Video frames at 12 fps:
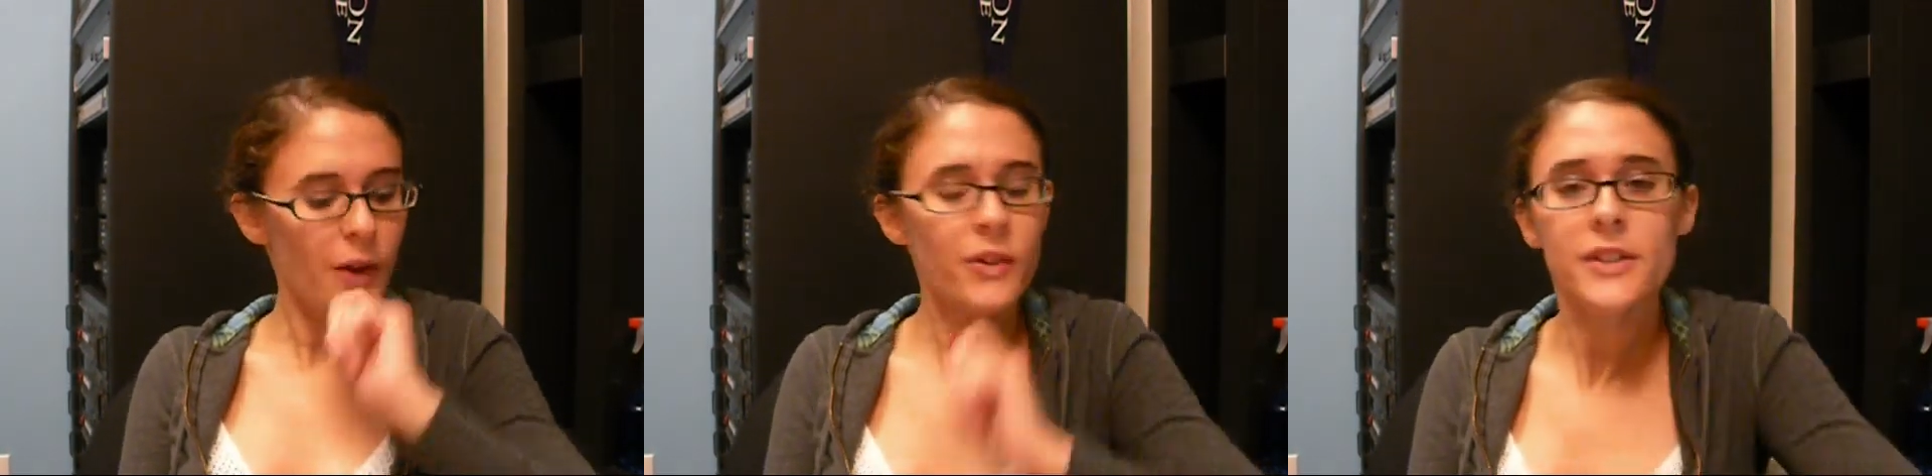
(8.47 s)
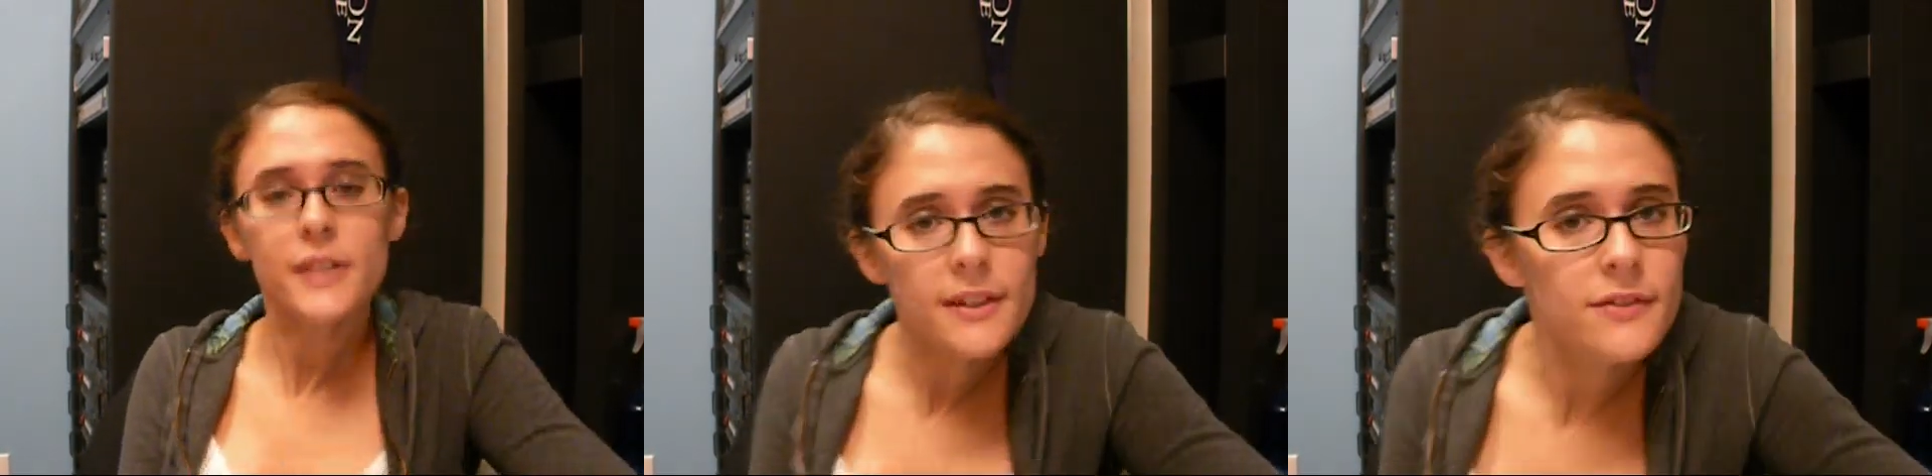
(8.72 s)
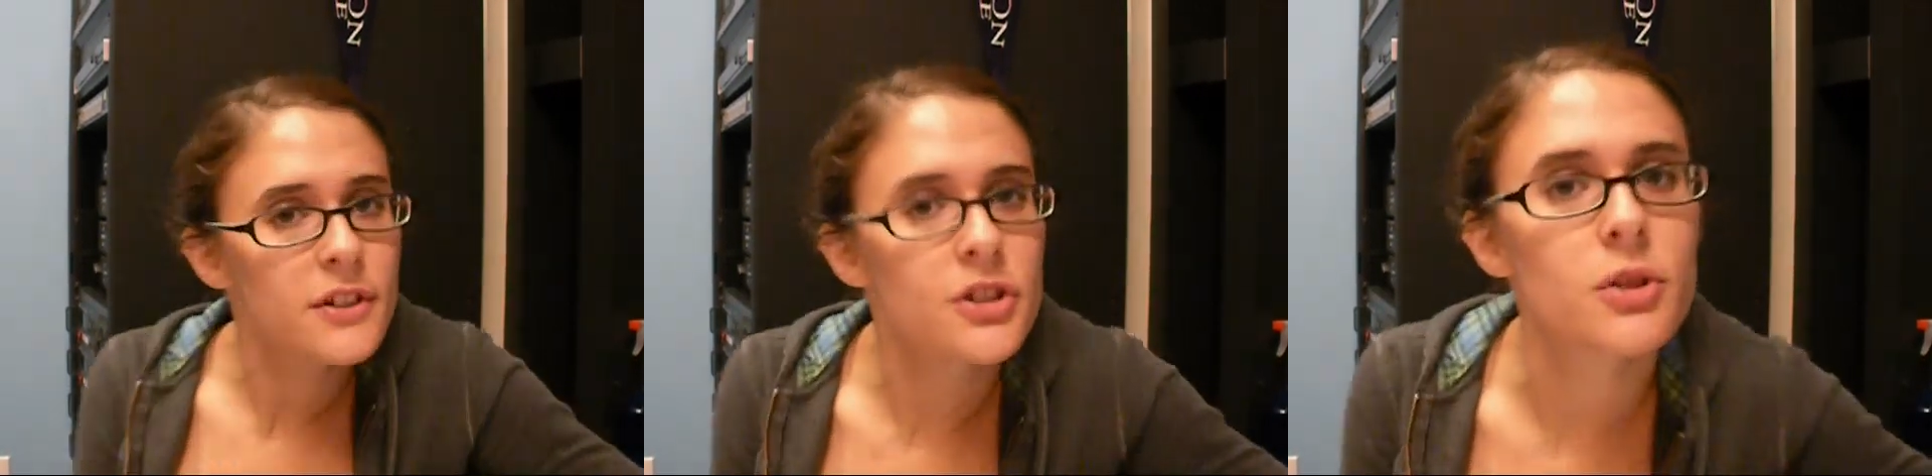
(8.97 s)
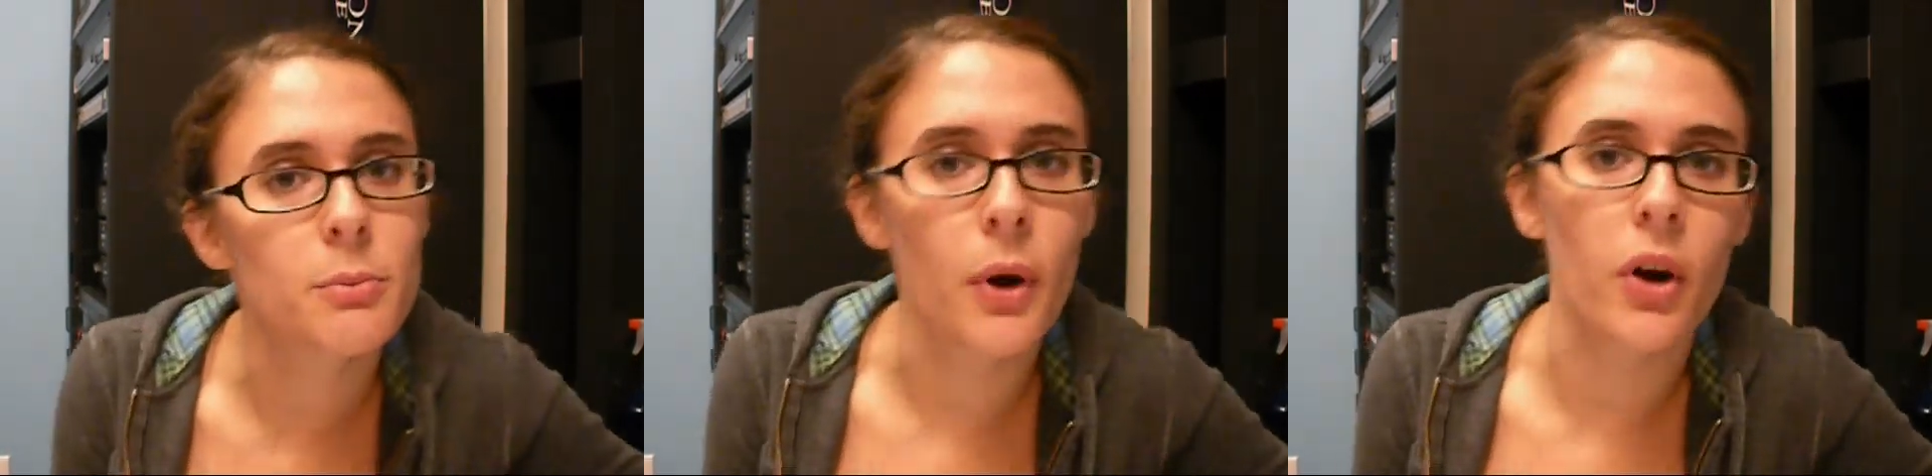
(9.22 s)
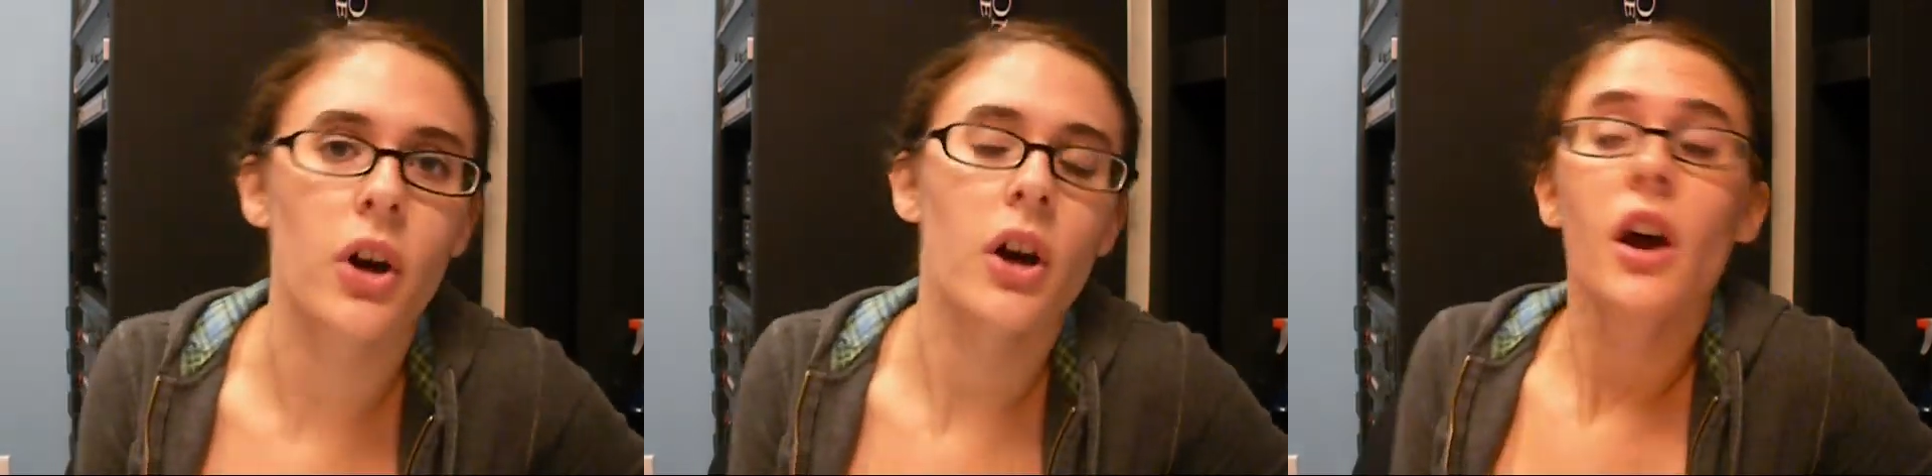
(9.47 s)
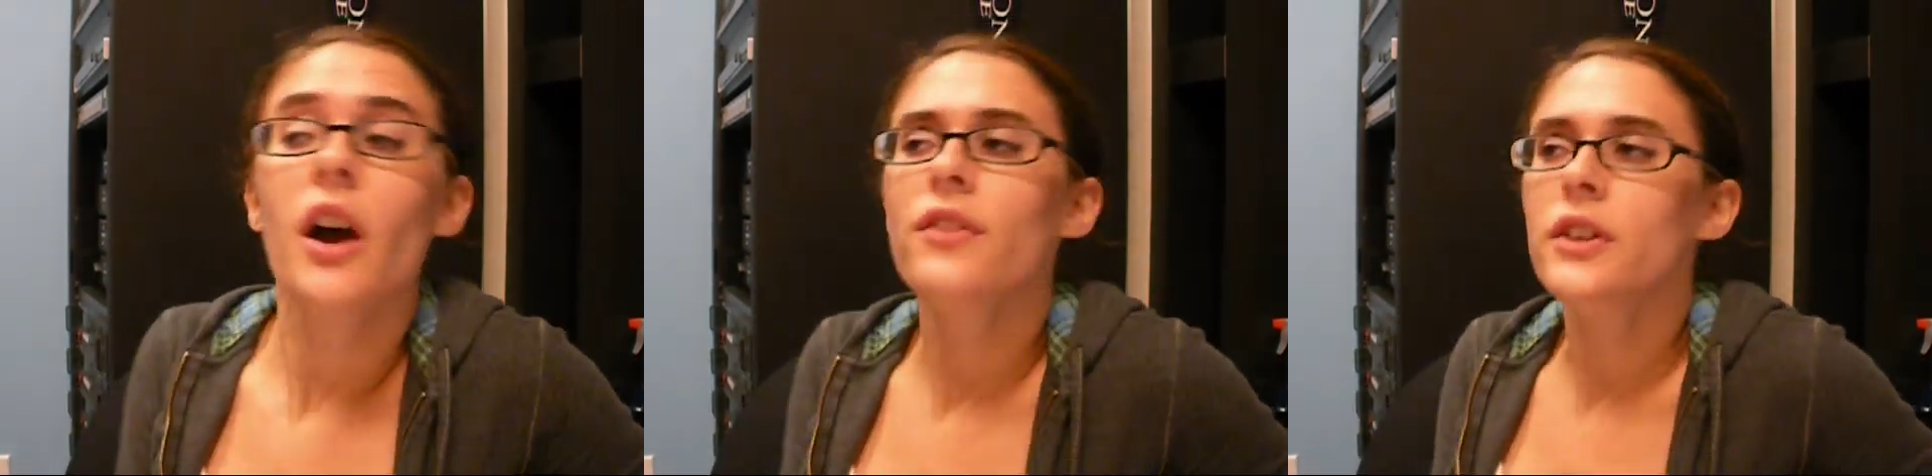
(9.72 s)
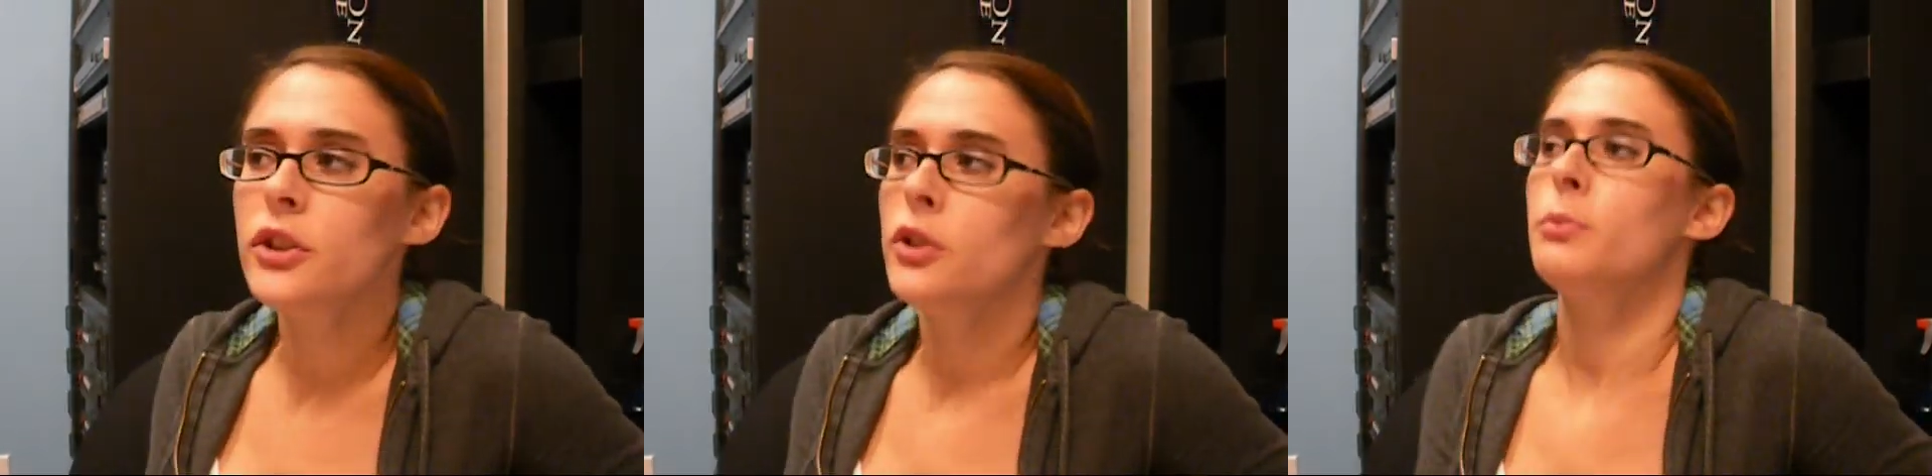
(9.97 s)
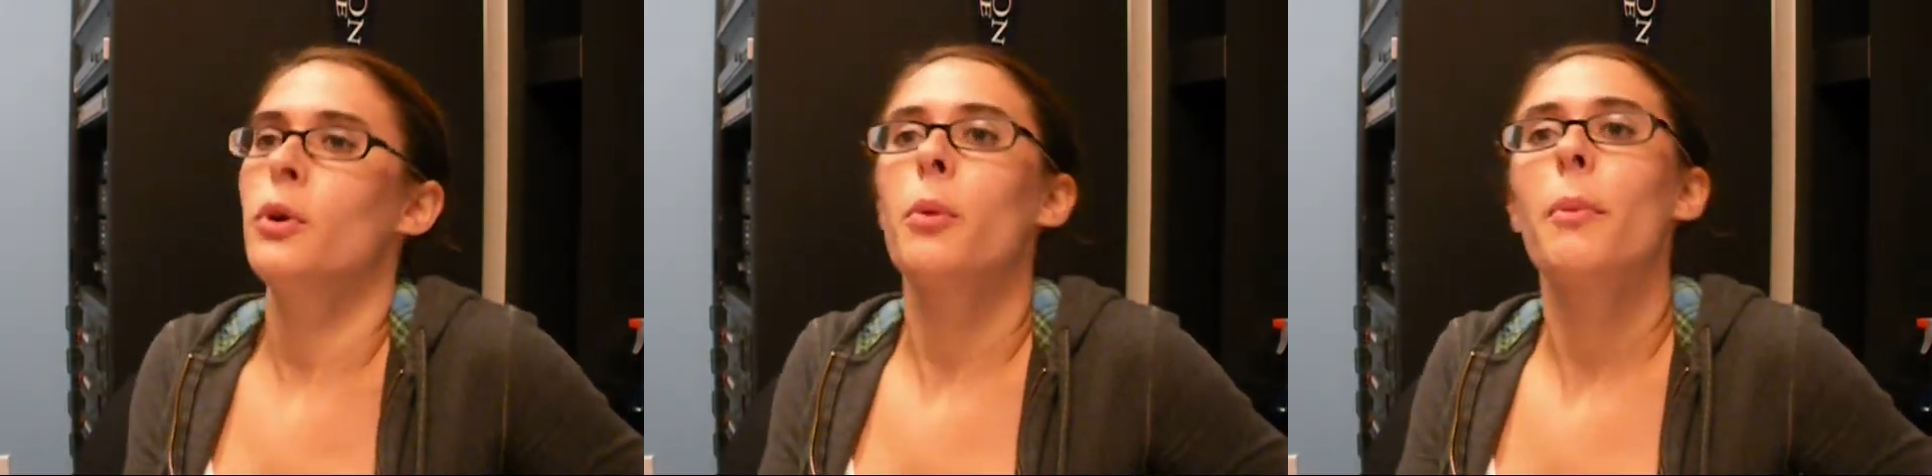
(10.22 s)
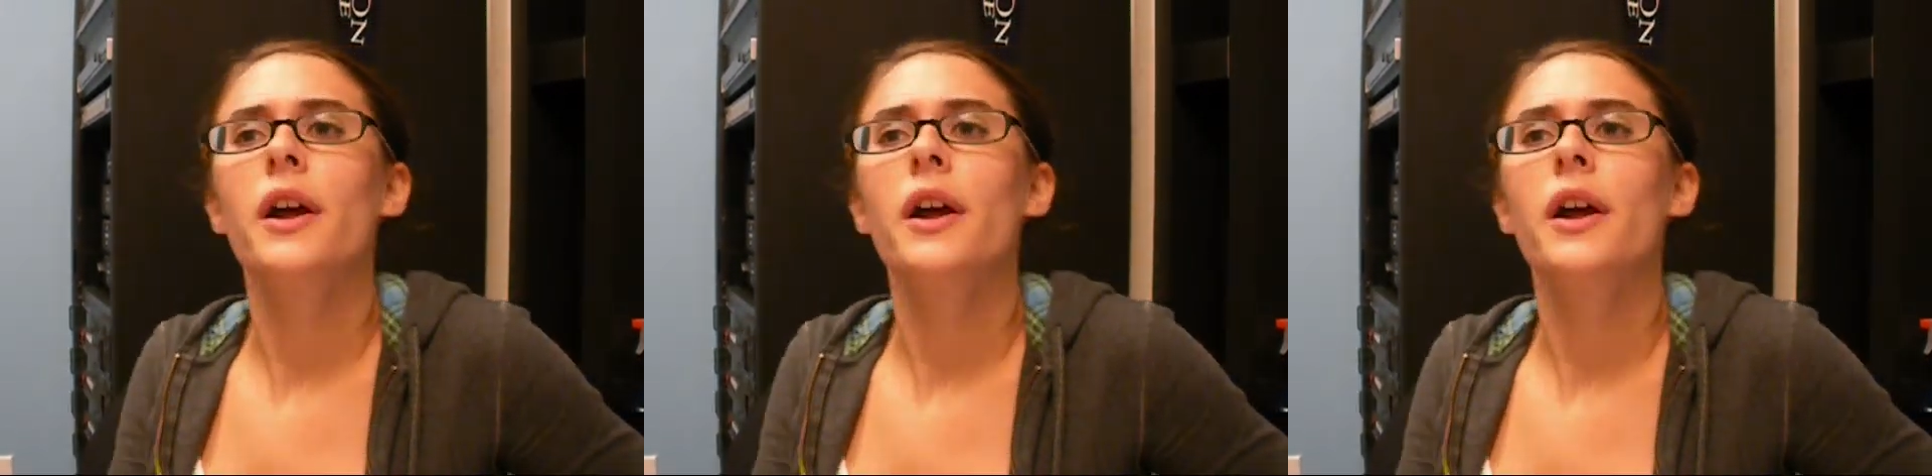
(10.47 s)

I recently finished a book, a very good book,